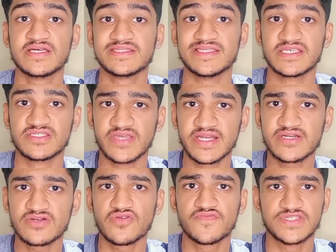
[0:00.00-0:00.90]
The
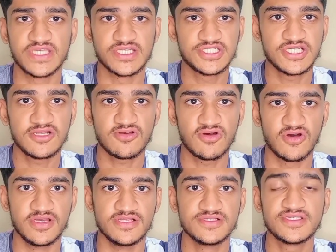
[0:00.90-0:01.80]
scent of essential
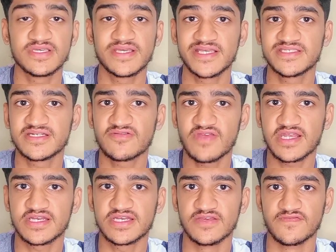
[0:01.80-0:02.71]
oils is
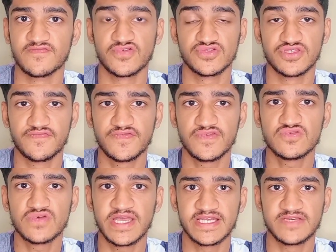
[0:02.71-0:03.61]
attractive for the
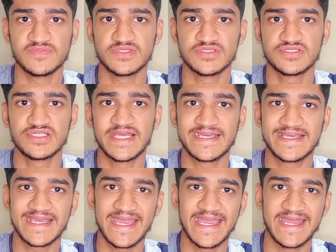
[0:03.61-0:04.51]
few animals
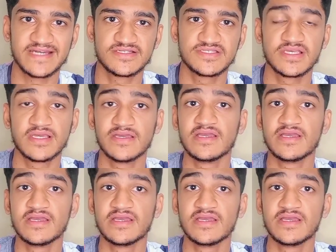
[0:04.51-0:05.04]
like cats,